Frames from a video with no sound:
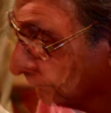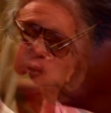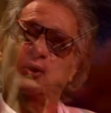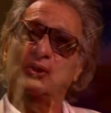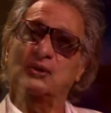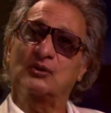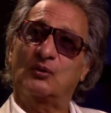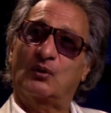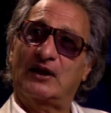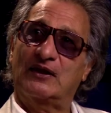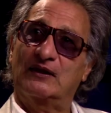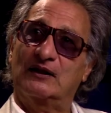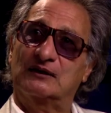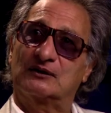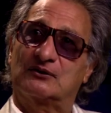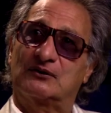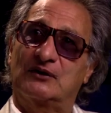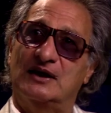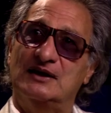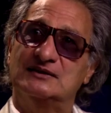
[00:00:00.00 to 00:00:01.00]
probably one of the
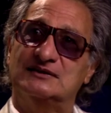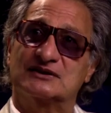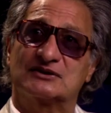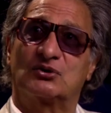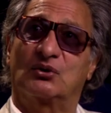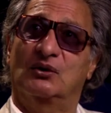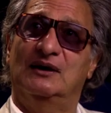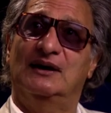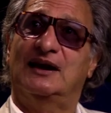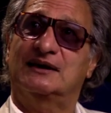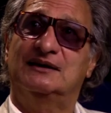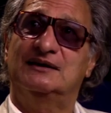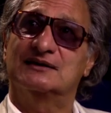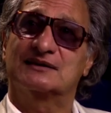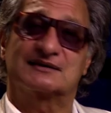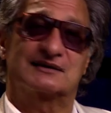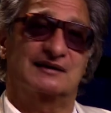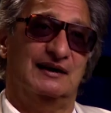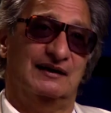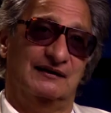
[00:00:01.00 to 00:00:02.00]
craziest or
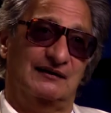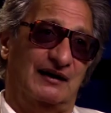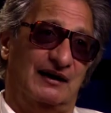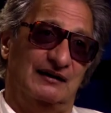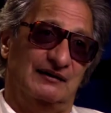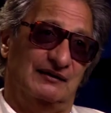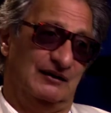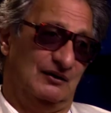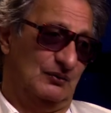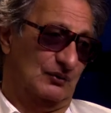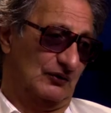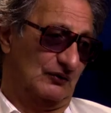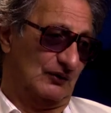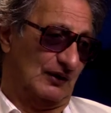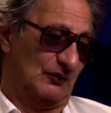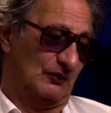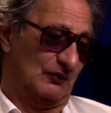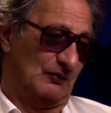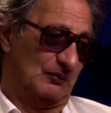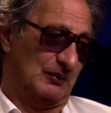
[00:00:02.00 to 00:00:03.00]
luckiest things I did was
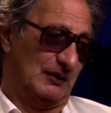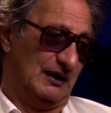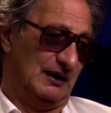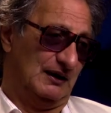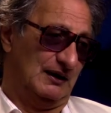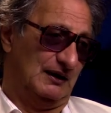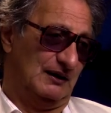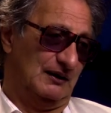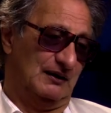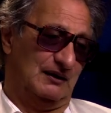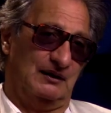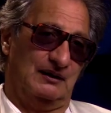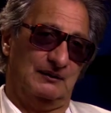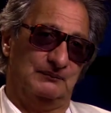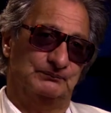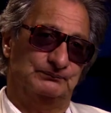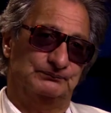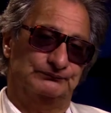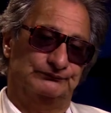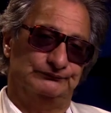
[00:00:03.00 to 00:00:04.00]
I was playing in
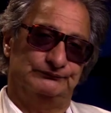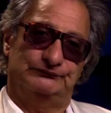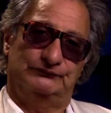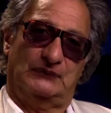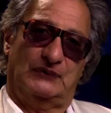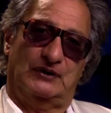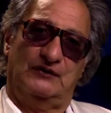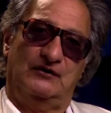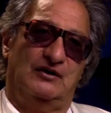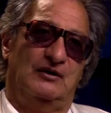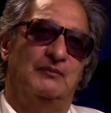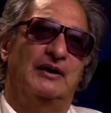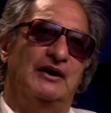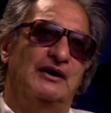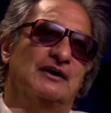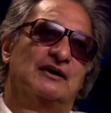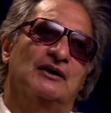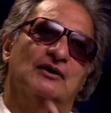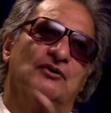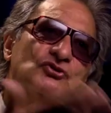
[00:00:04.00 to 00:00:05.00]
one of the
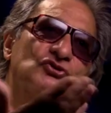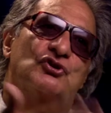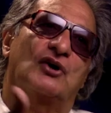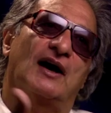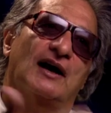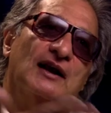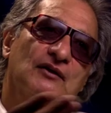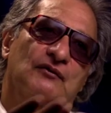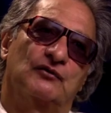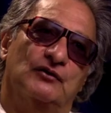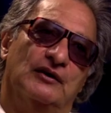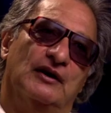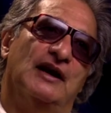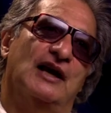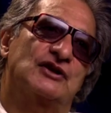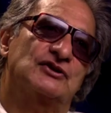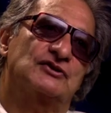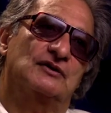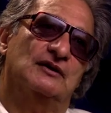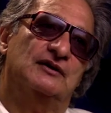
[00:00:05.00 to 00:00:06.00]
American trials for the
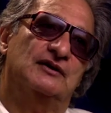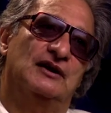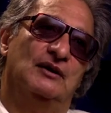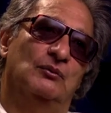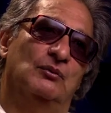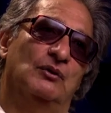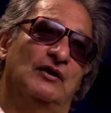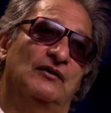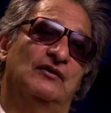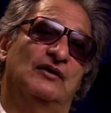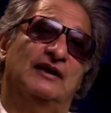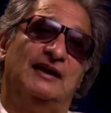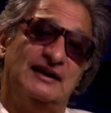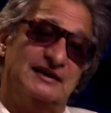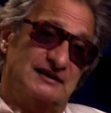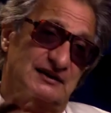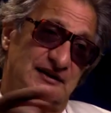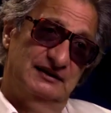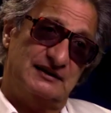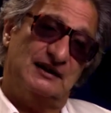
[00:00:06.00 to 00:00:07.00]
national team once
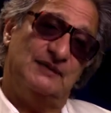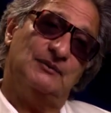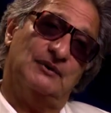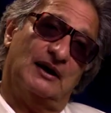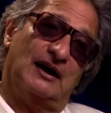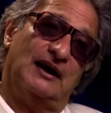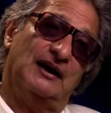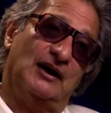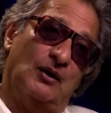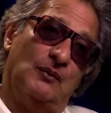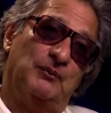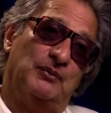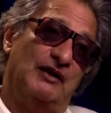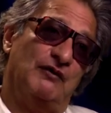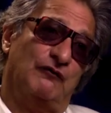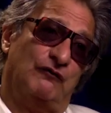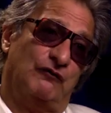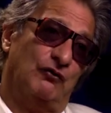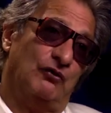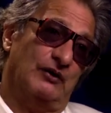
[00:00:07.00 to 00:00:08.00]
against the team that I now play
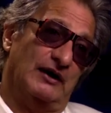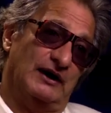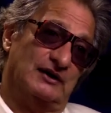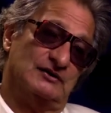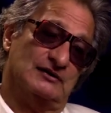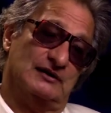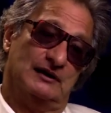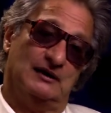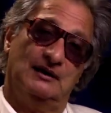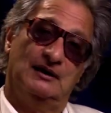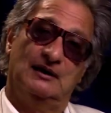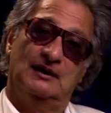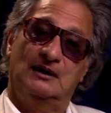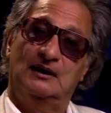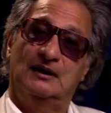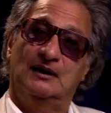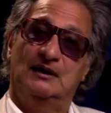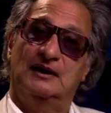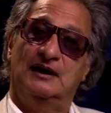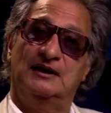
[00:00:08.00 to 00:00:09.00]
for, actually.
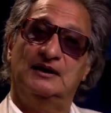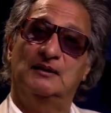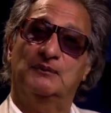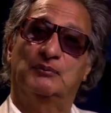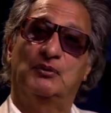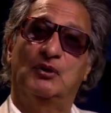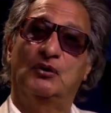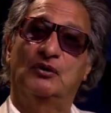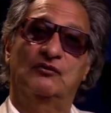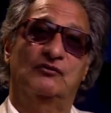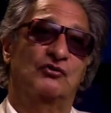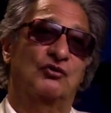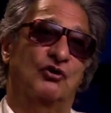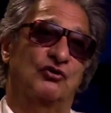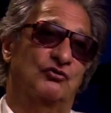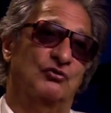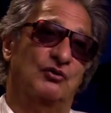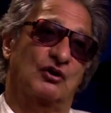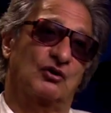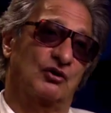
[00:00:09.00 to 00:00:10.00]
And the opponents got
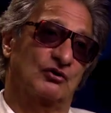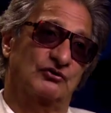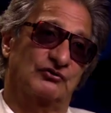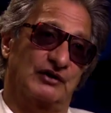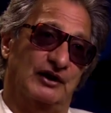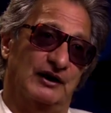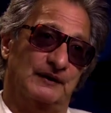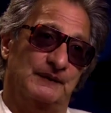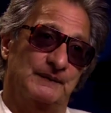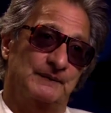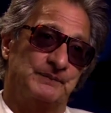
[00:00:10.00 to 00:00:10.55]
to a contract,